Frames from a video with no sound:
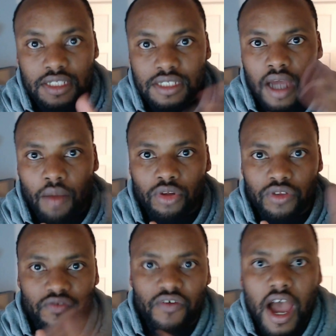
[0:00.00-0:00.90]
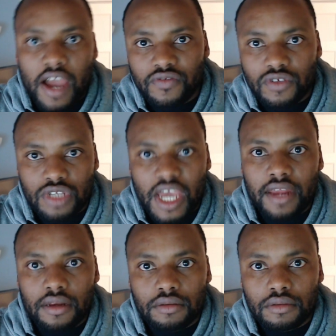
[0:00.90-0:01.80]
and doubled the
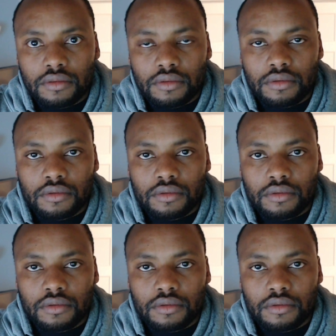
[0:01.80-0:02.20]
5 to 10.